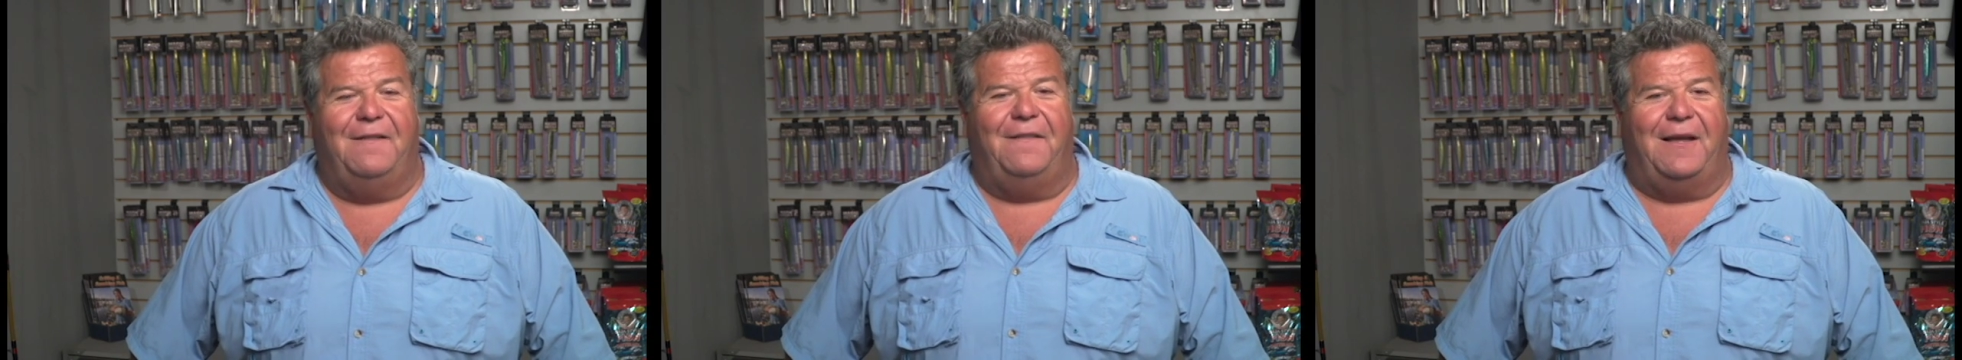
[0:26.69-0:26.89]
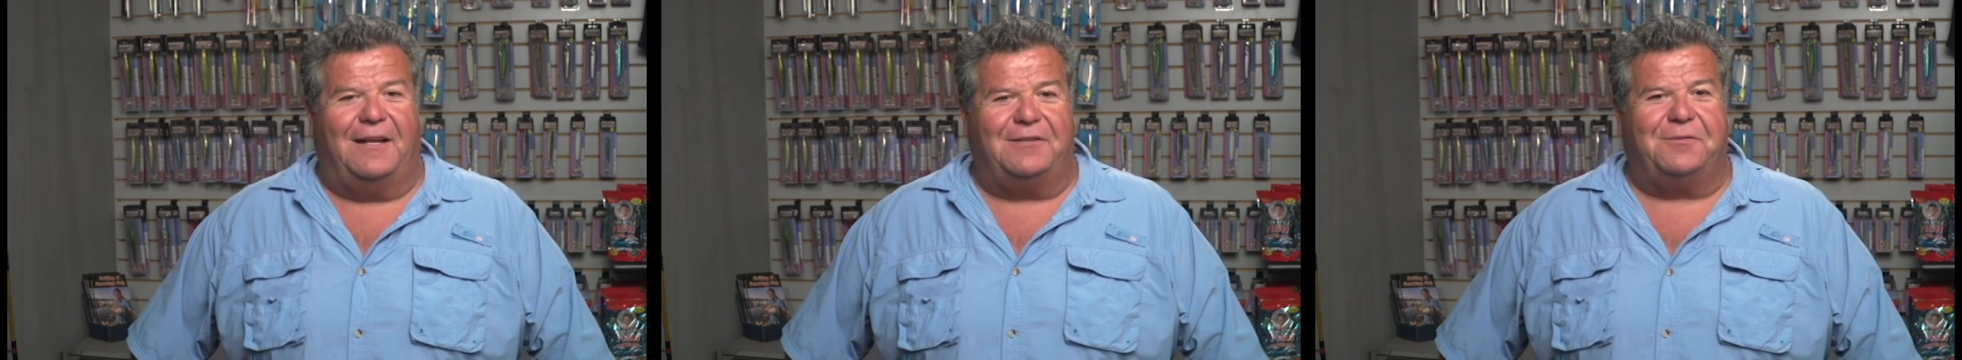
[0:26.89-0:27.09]

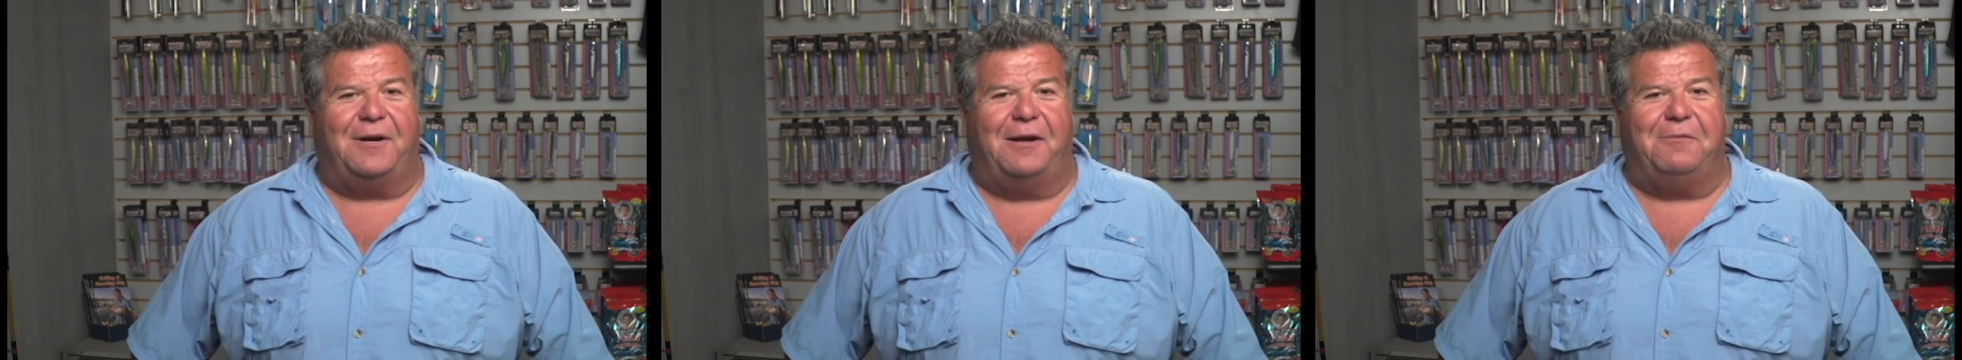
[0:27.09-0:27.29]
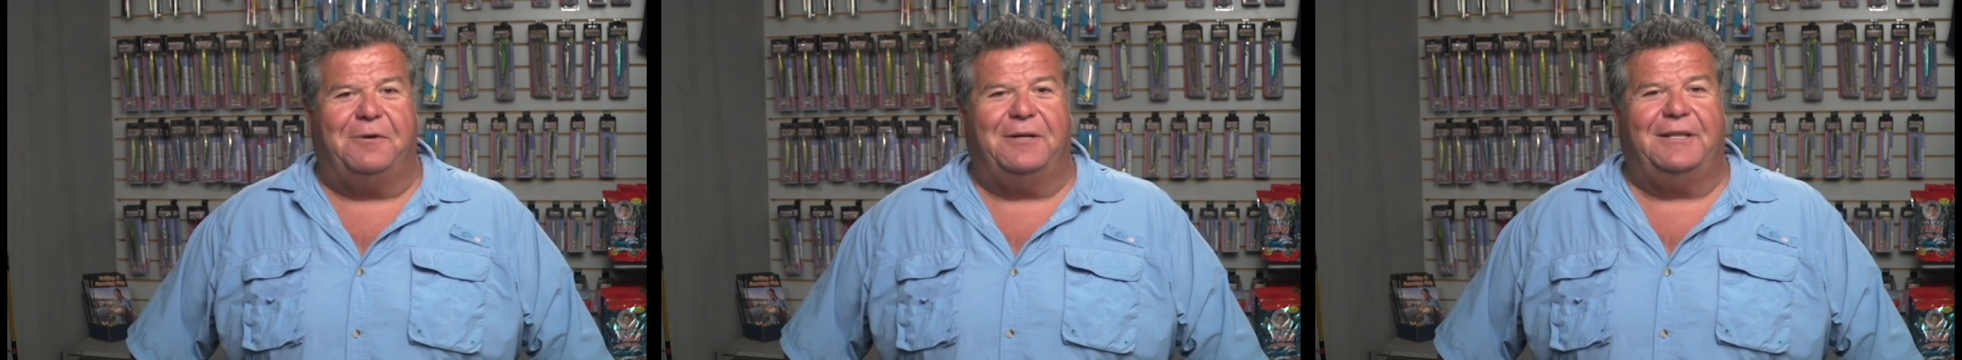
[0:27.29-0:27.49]
That's
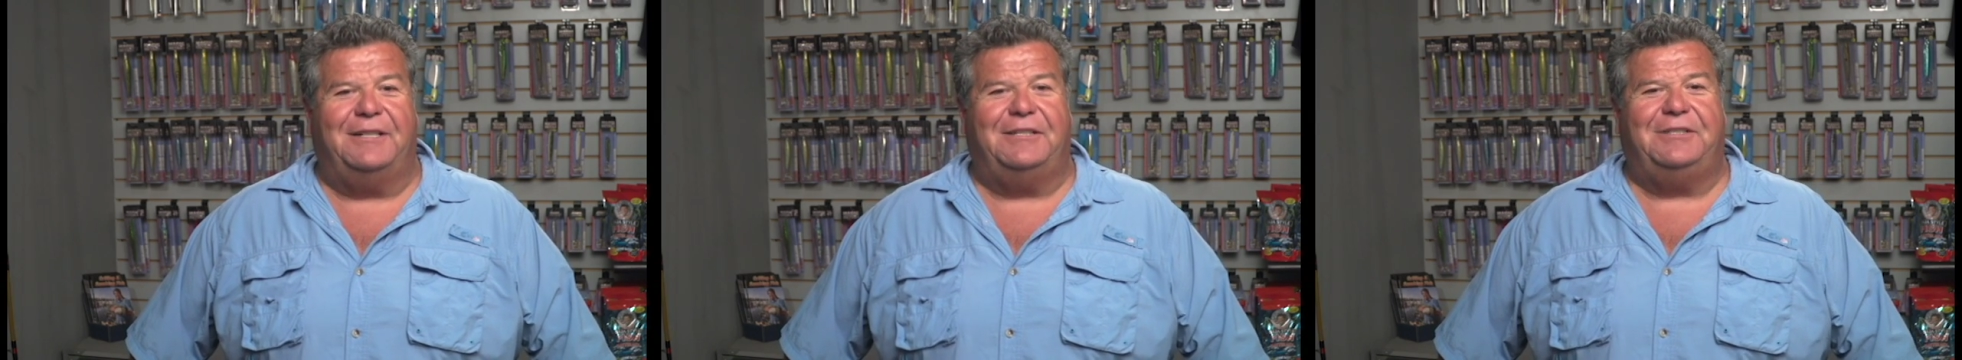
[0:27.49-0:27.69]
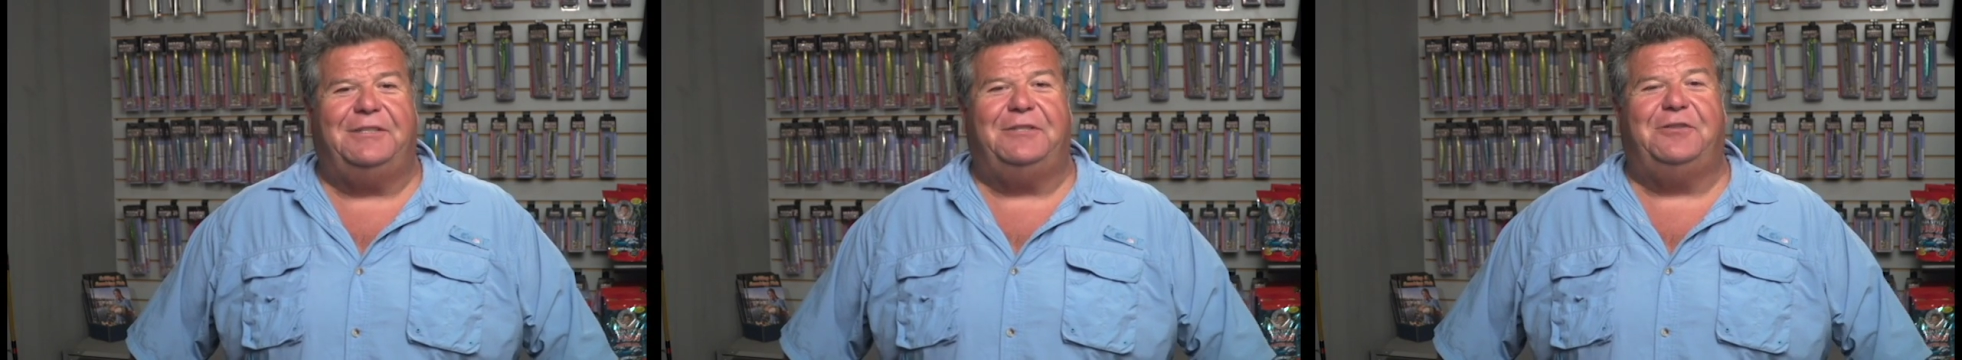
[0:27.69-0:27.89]
right, we're
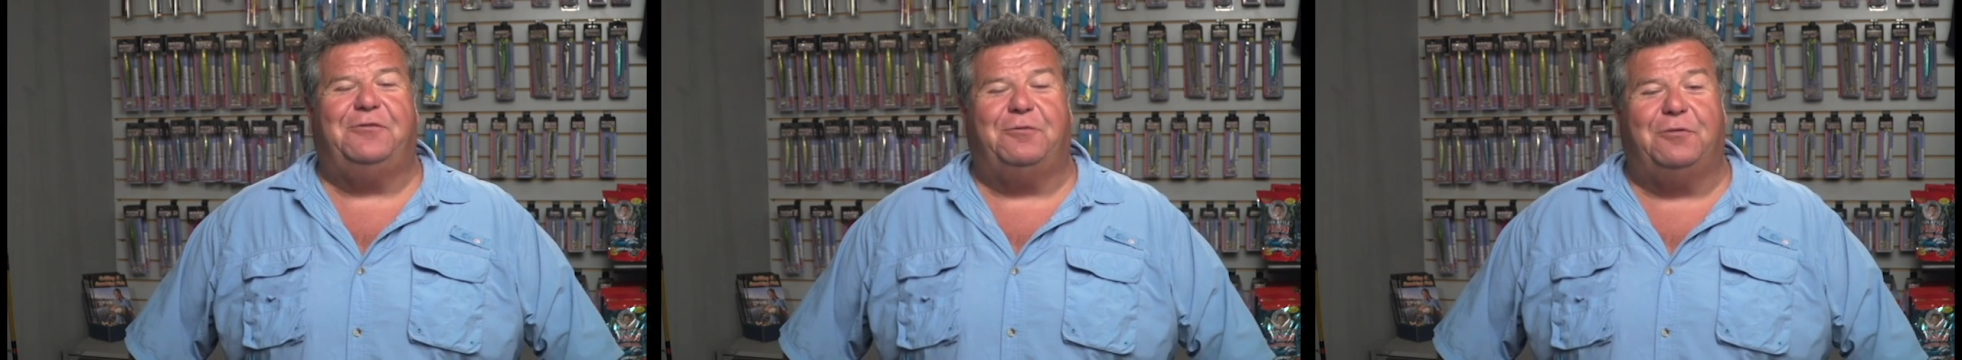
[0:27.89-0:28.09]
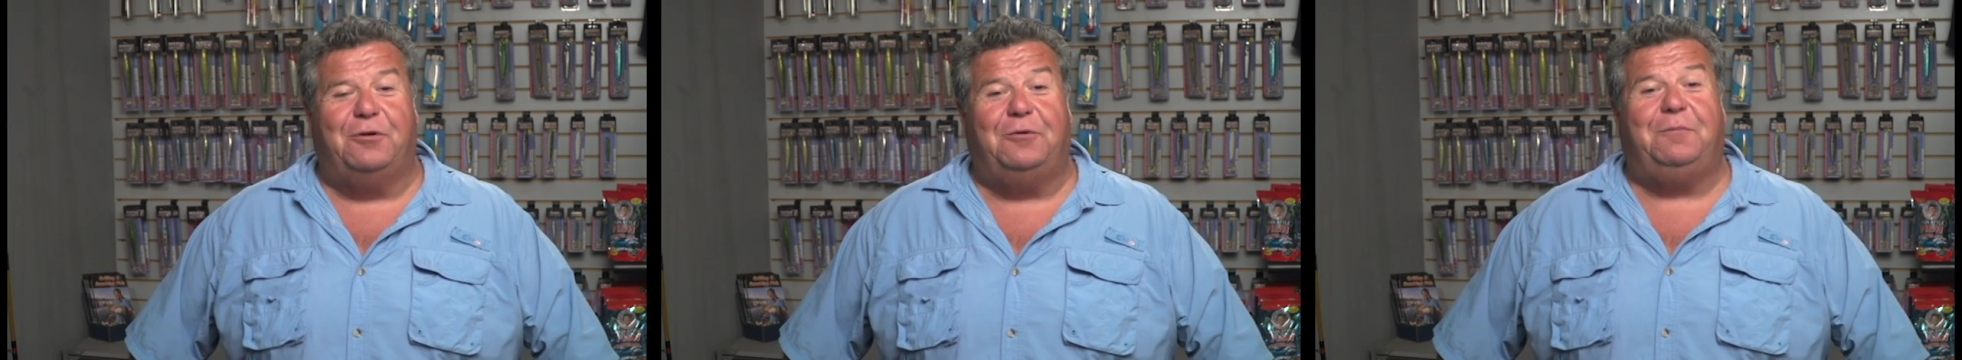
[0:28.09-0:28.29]
gonna do
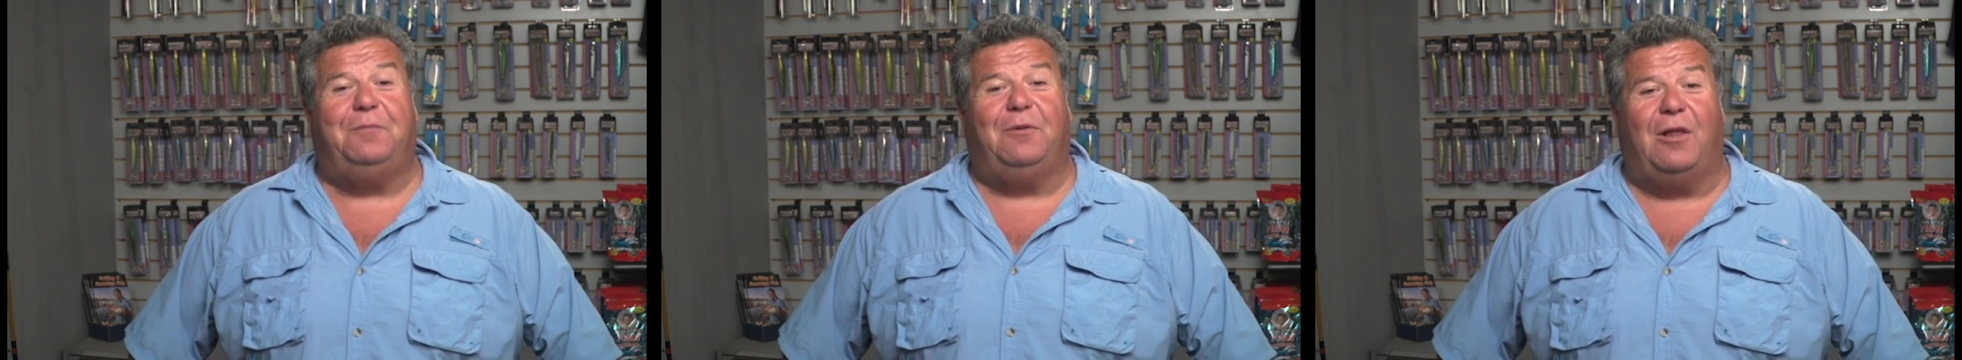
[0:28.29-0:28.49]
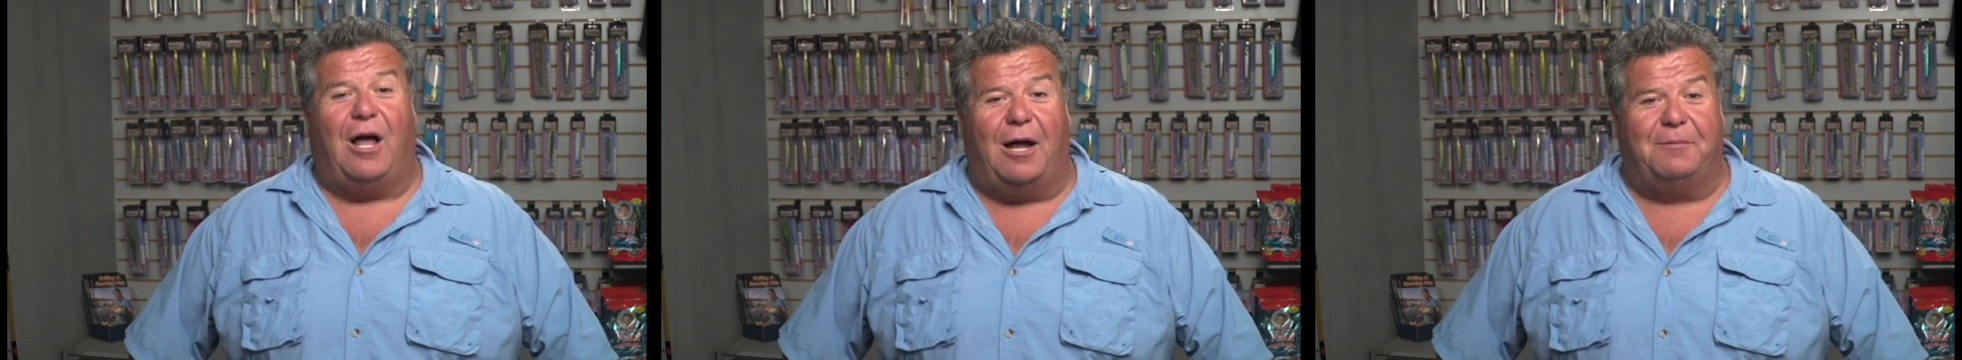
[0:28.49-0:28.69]
group
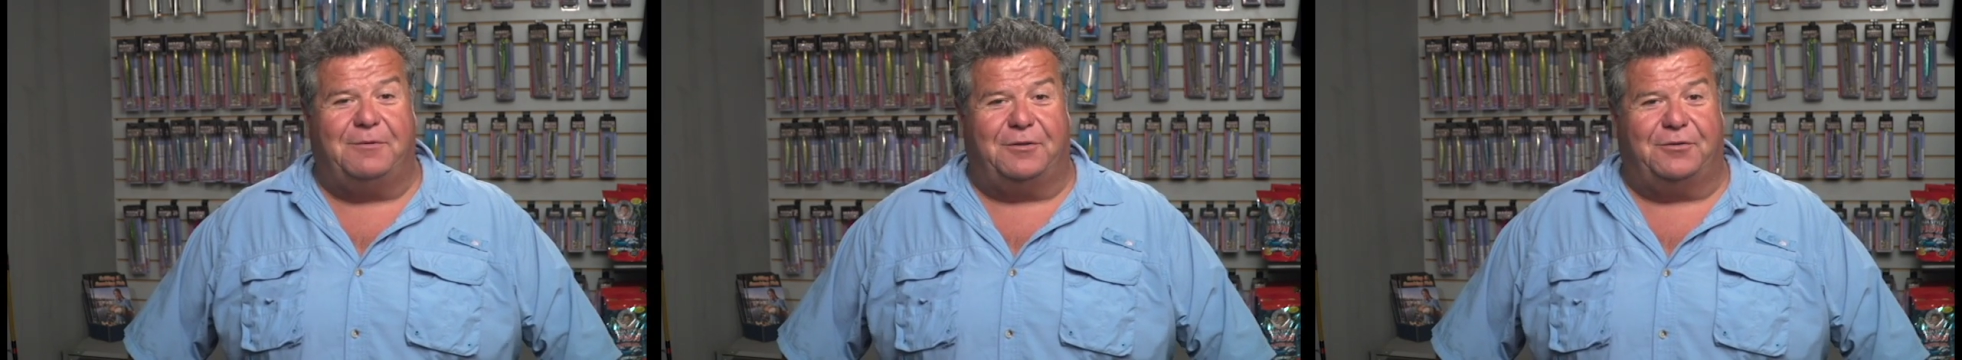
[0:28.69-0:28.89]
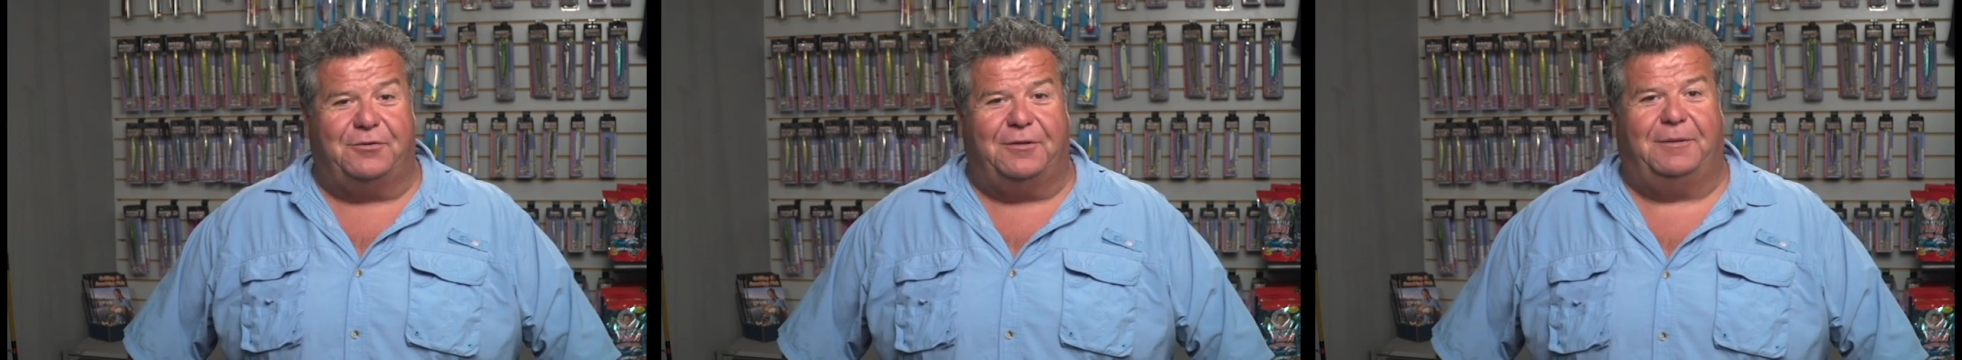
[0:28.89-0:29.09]

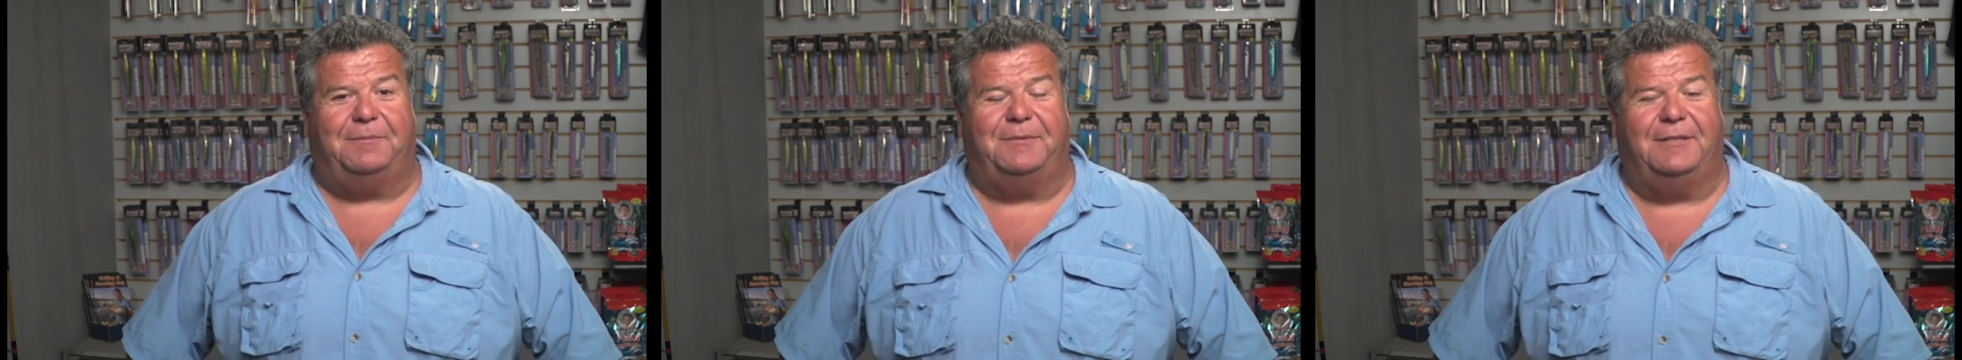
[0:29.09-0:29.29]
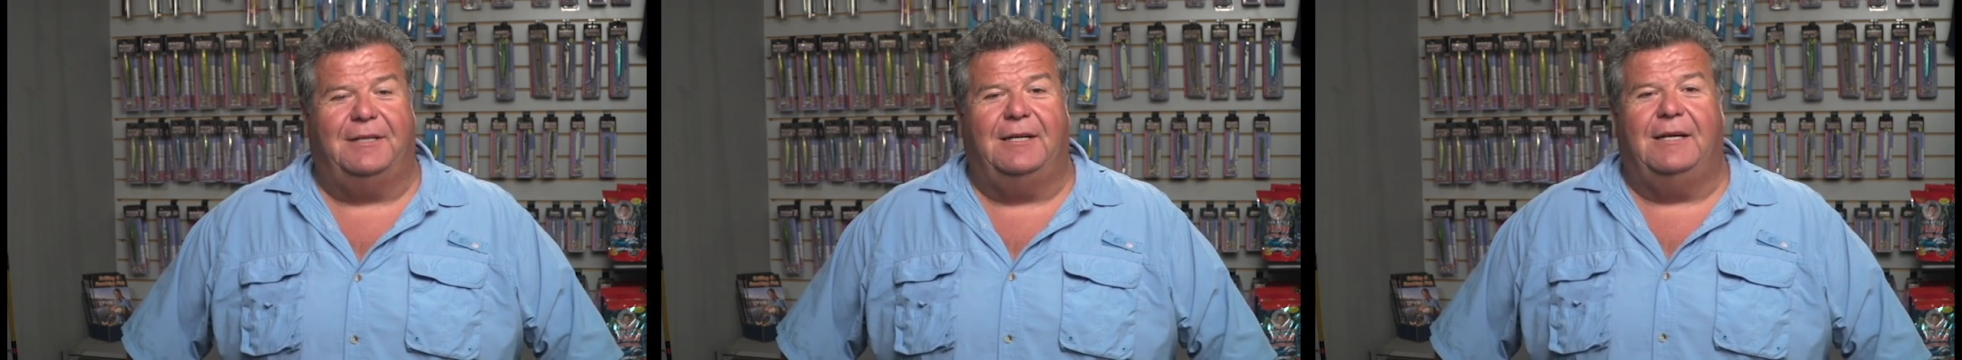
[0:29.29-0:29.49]
lobster
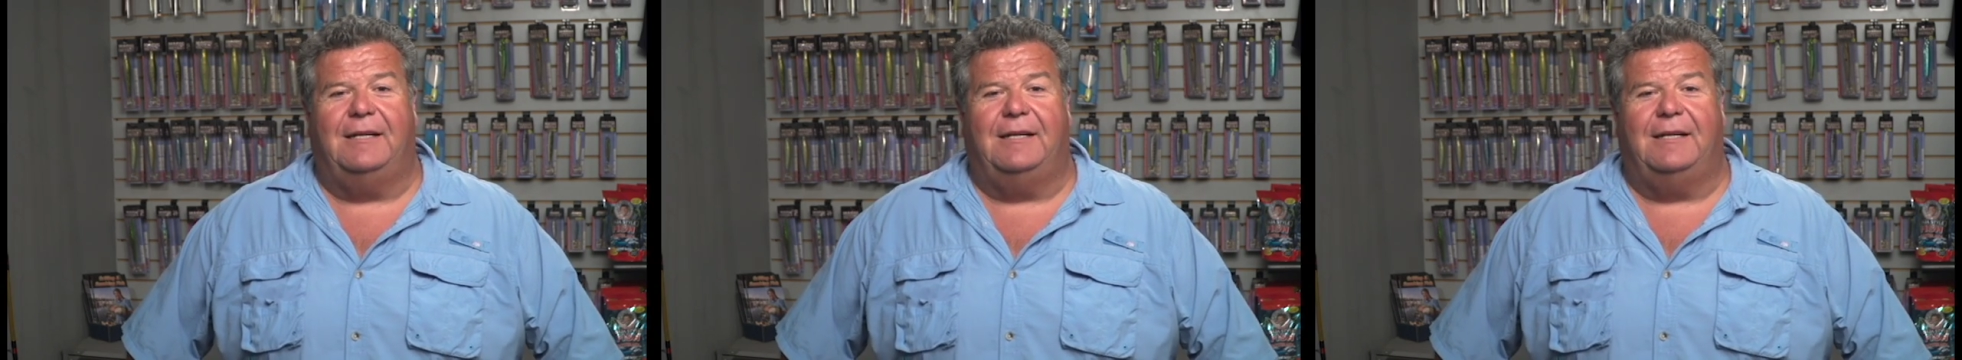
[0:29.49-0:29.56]
trips.